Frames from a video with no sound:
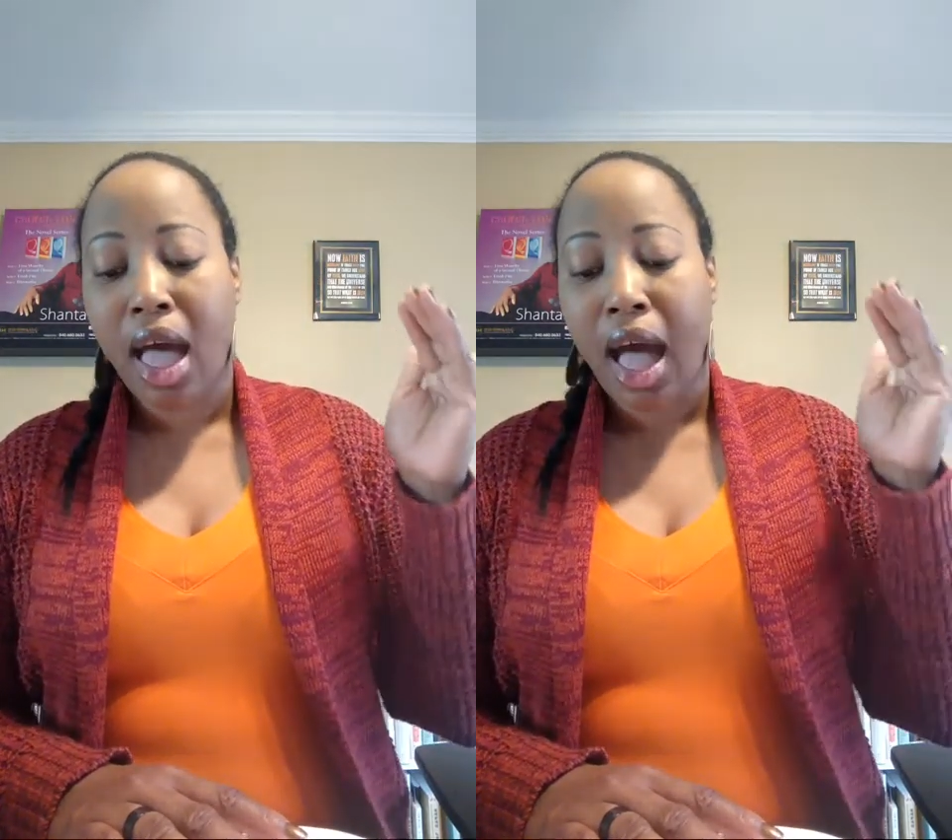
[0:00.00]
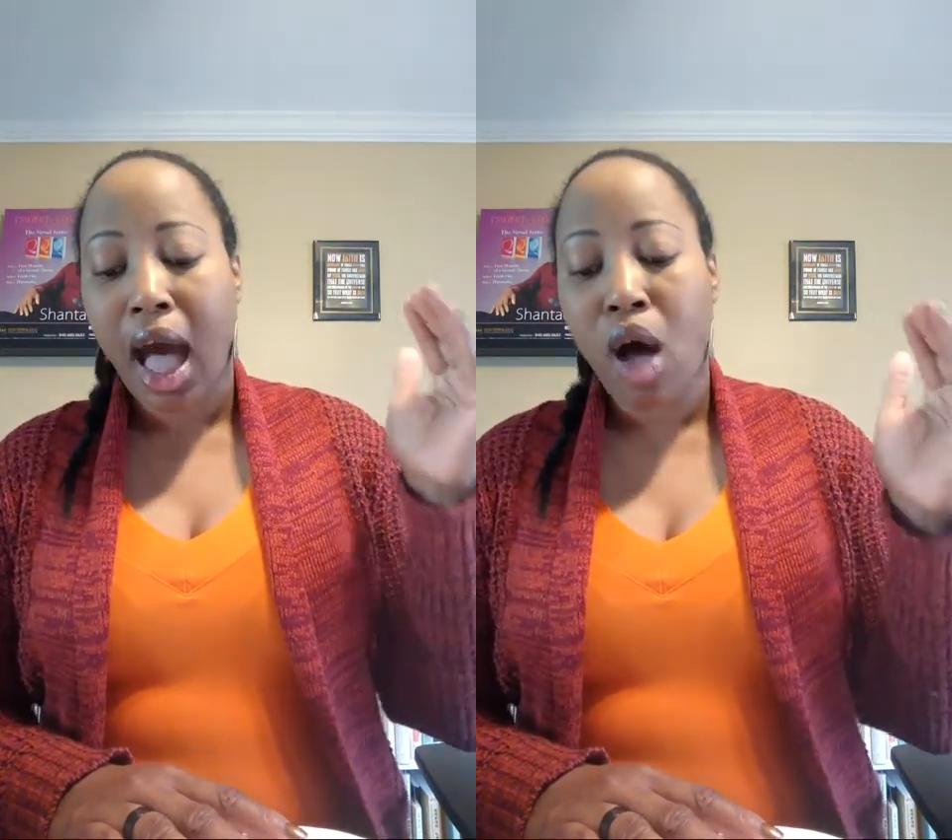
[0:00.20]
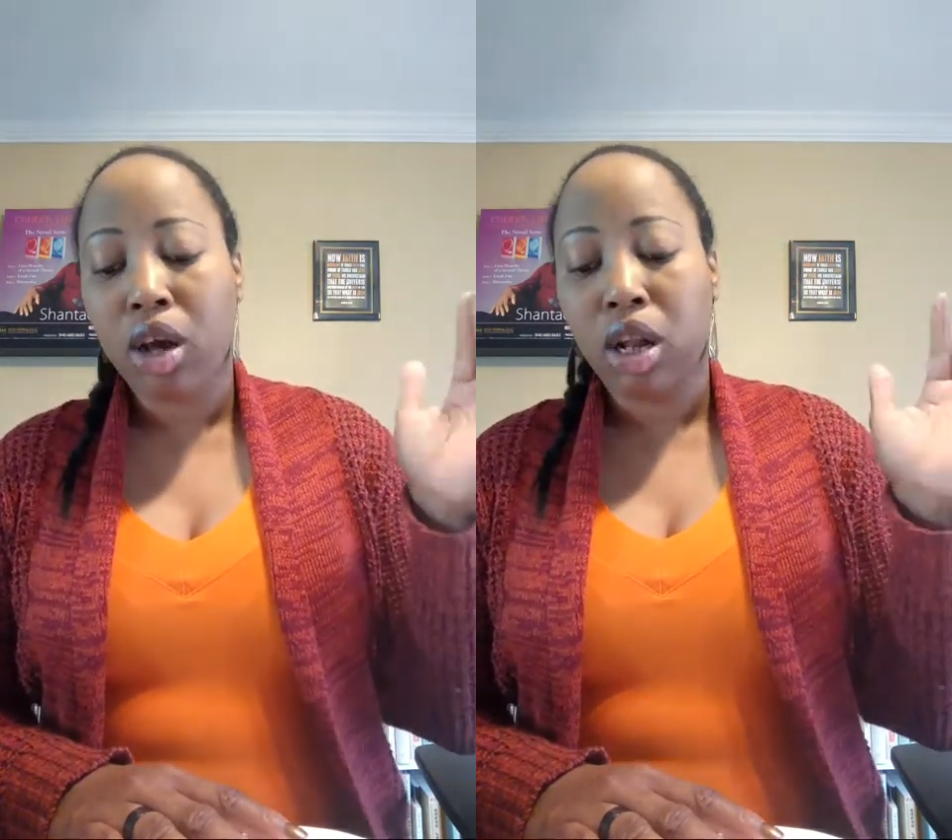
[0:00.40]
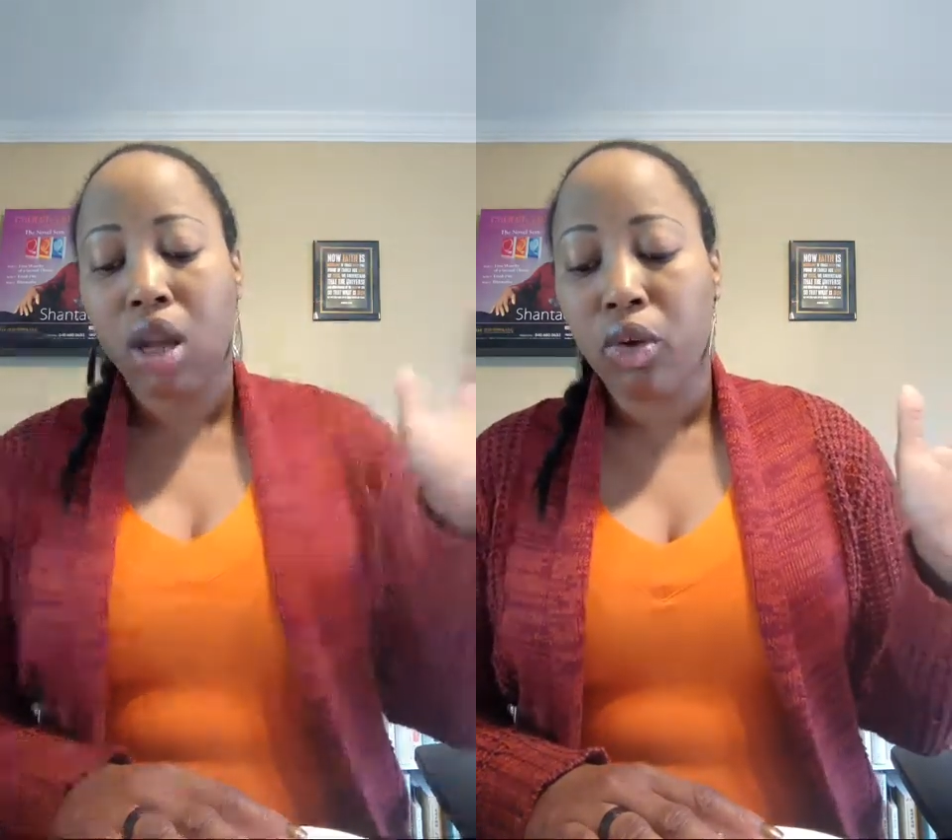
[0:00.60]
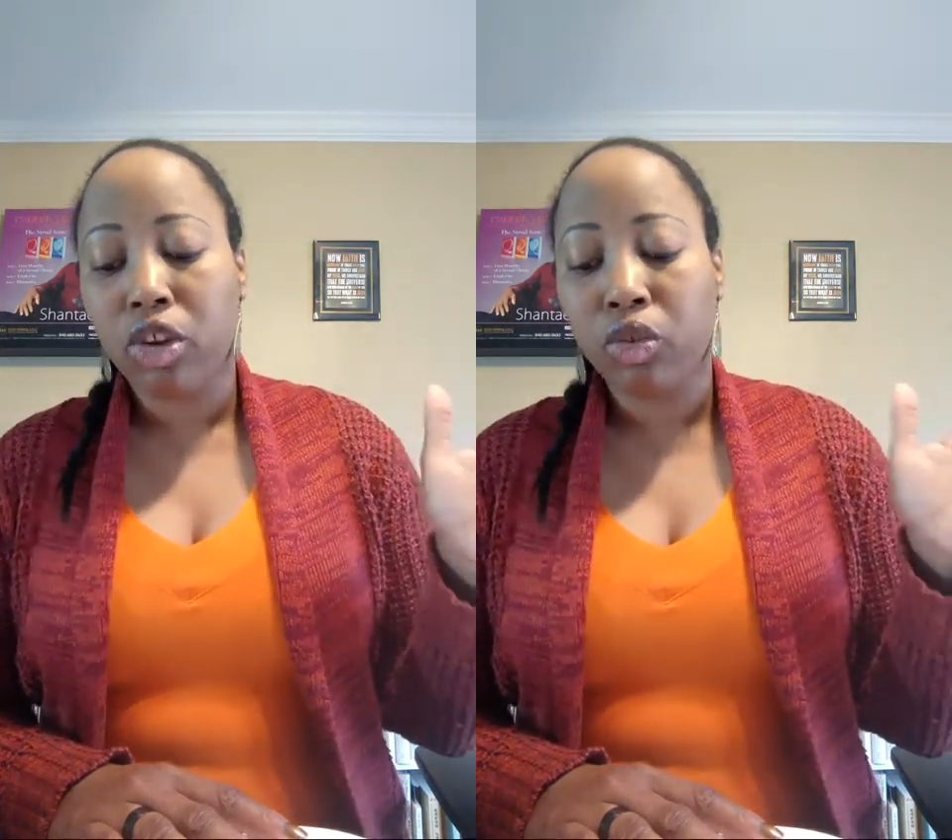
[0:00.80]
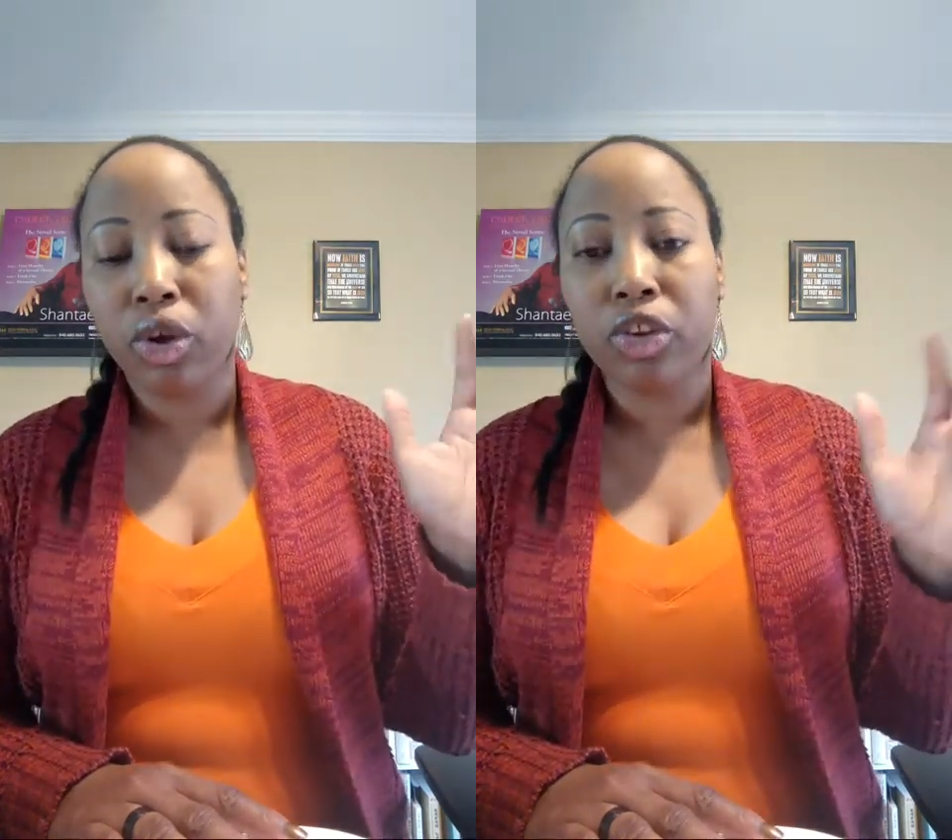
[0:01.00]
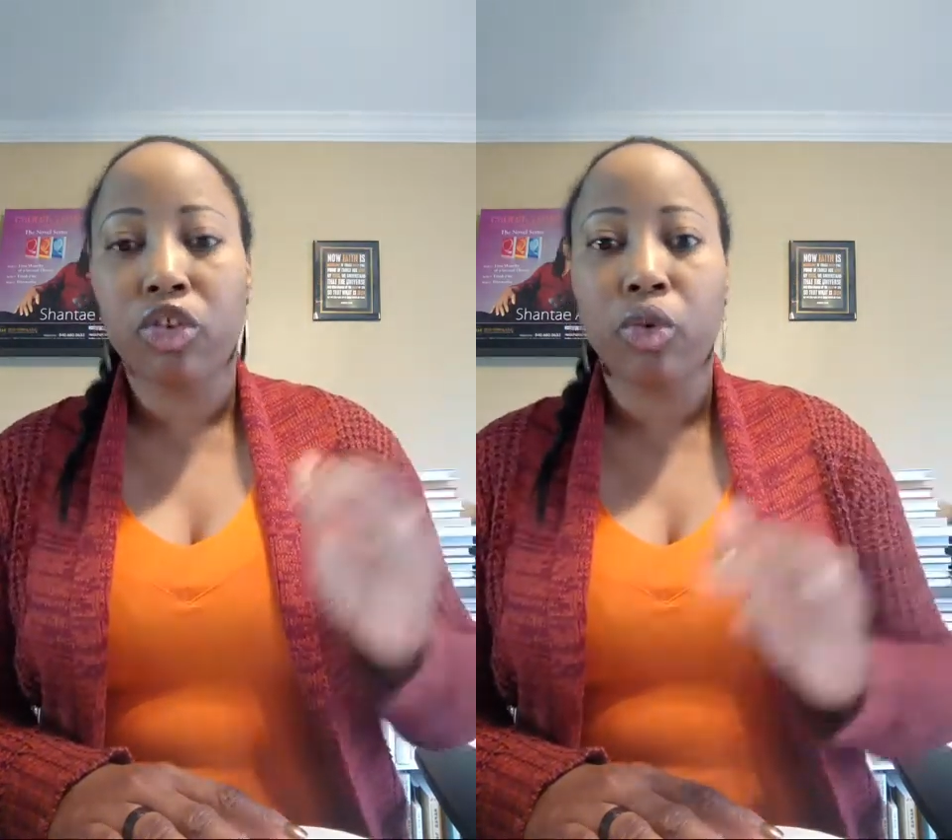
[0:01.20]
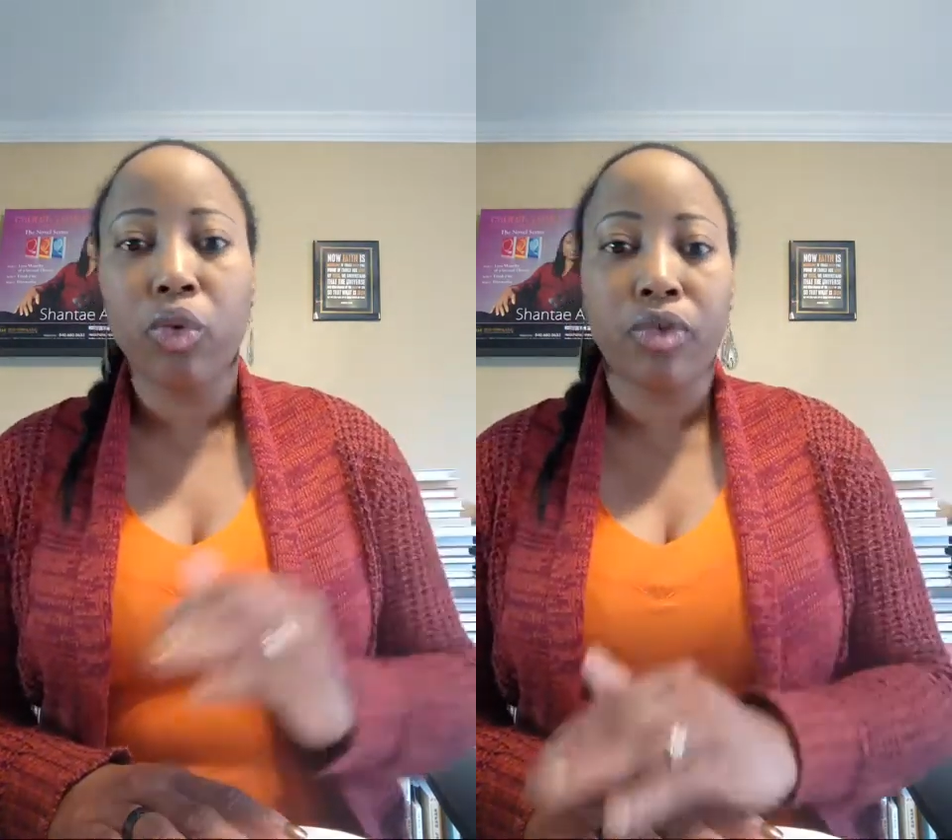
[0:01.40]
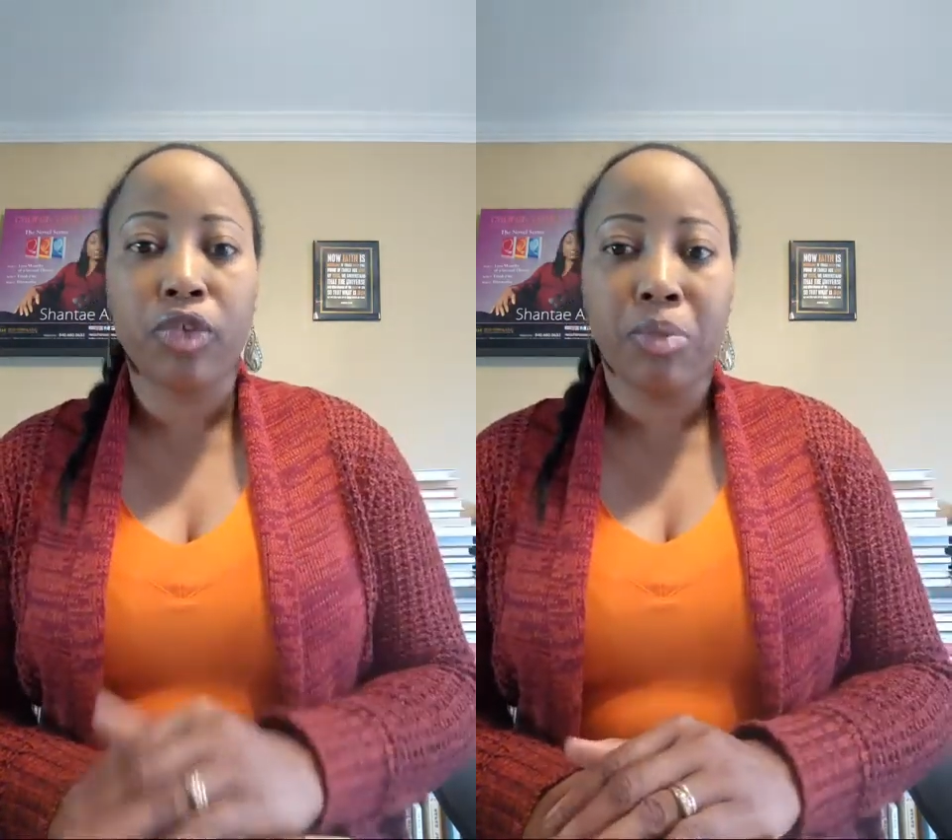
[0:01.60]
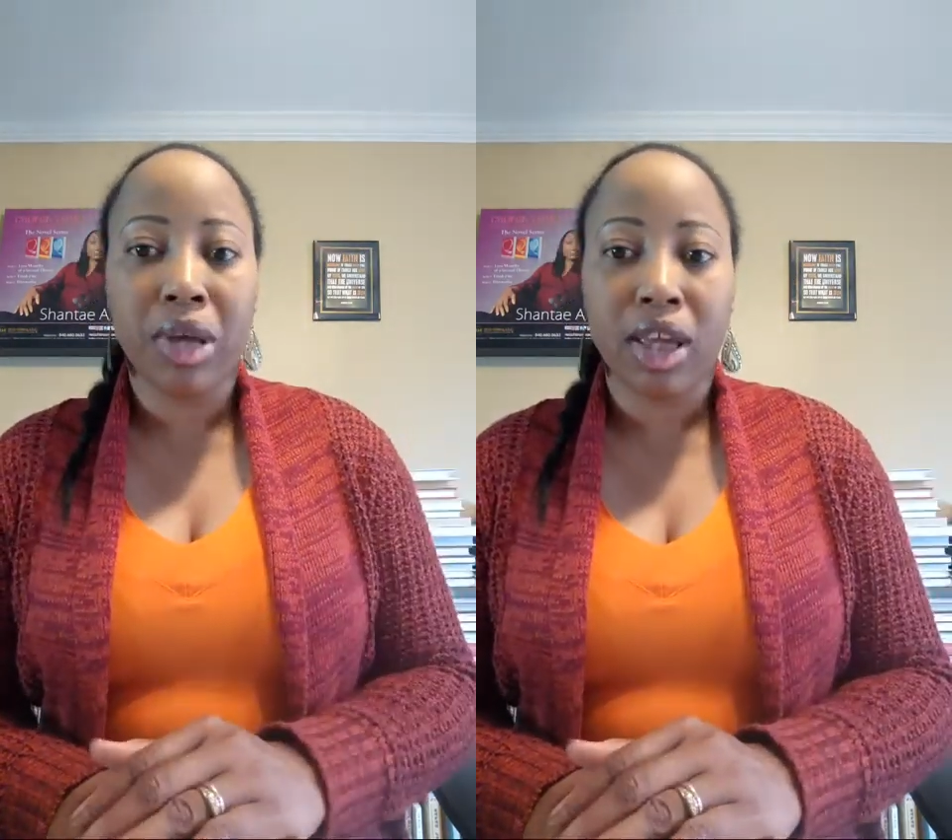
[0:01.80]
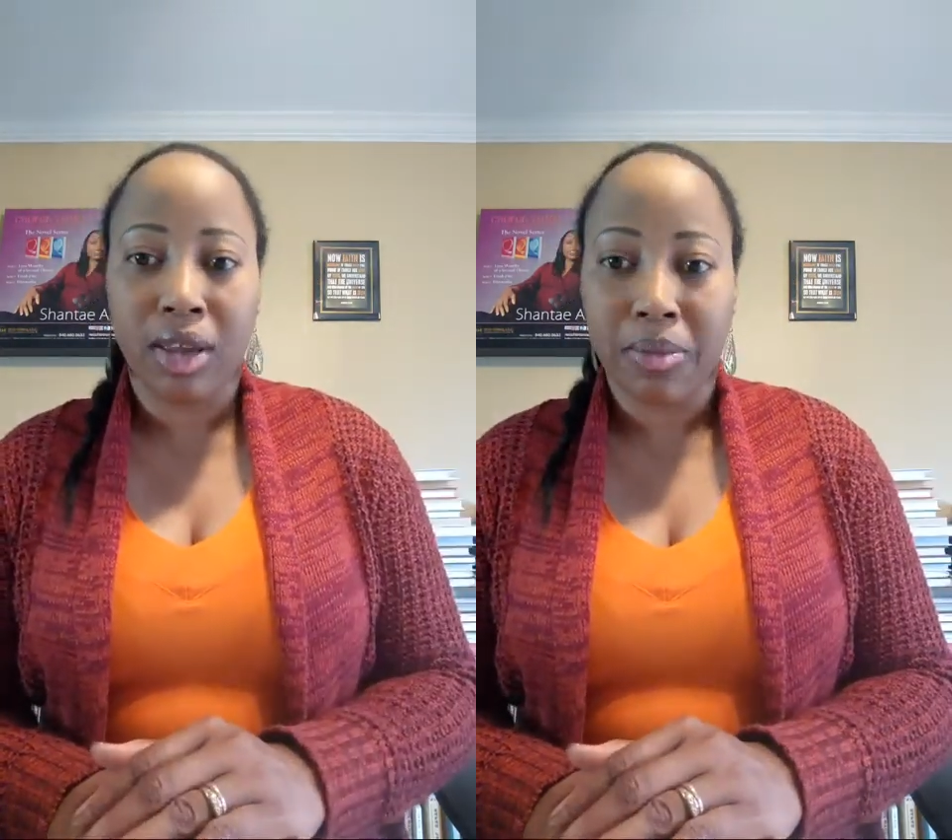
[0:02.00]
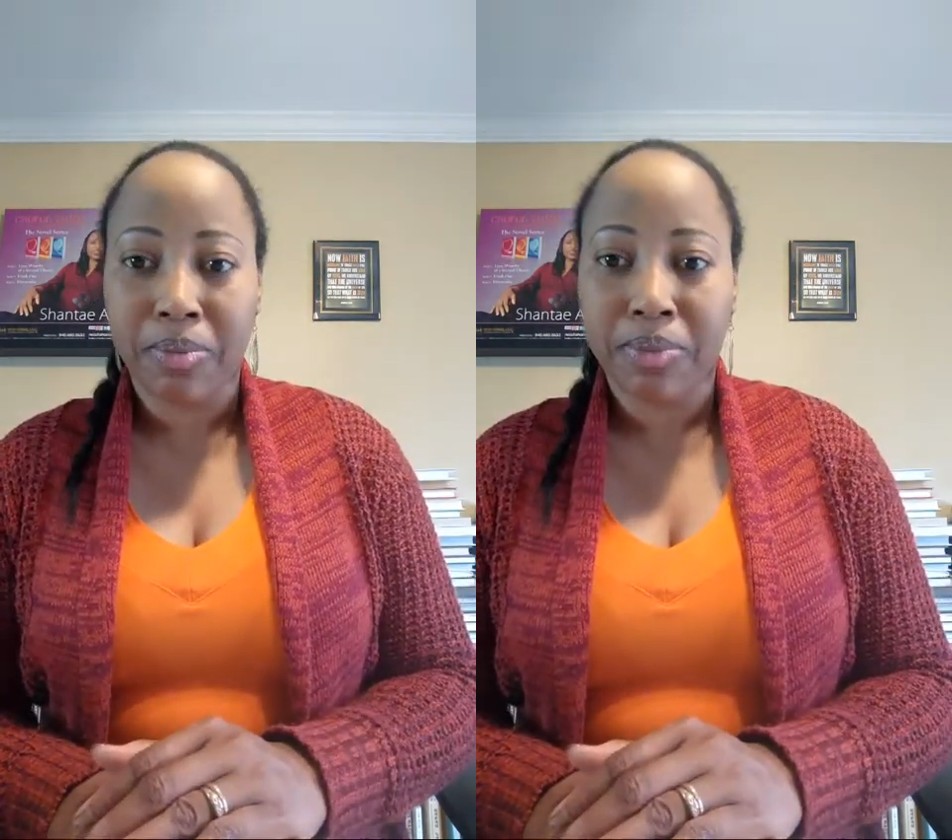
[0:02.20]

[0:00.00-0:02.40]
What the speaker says: How close will the two of you be?